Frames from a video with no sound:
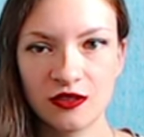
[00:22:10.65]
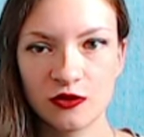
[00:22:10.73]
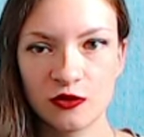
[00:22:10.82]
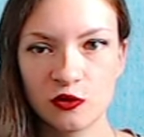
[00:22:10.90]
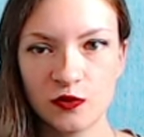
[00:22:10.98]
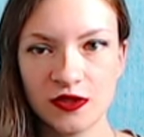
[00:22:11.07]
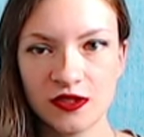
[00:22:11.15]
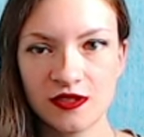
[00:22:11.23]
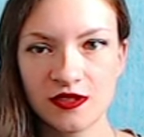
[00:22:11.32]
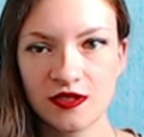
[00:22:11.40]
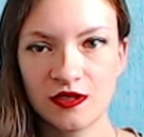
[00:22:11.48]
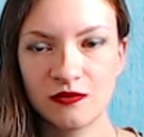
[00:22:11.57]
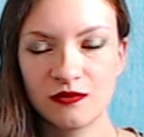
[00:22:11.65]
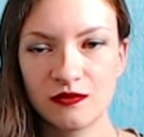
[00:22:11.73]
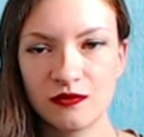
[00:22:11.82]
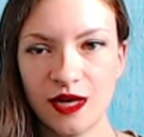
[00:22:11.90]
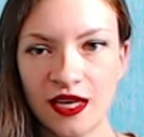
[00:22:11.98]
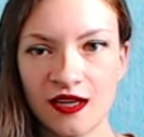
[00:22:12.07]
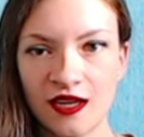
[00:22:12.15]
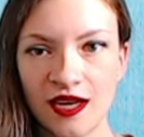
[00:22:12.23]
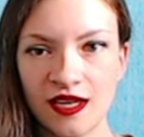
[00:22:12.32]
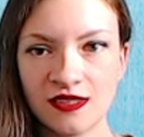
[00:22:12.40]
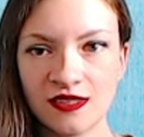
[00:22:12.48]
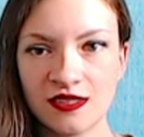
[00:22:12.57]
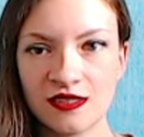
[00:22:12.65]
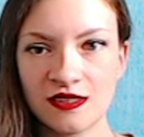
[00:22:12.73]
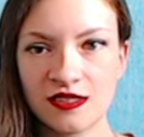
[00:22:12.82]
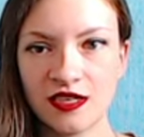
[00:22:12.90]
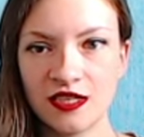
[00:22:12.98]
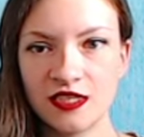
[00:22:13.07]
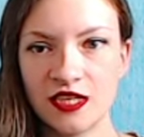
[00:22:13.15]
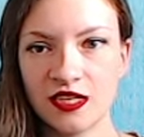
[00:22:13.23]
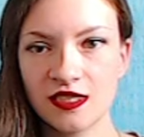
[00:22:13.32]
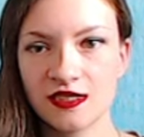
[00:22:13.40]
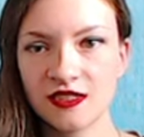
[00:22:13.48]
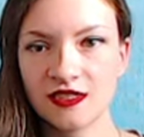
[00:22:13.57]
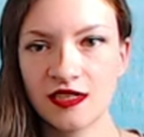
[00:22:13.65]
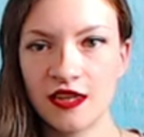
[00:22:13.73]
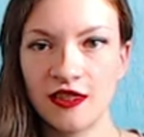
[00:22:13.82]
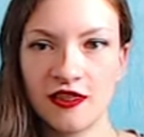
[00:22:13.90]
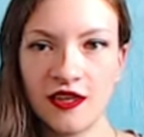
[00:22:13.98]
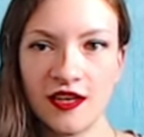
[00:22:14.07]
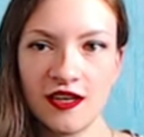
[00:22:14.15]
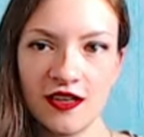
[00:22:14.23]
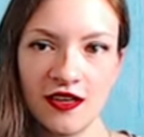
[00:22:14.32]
Oops, my cat is eating something.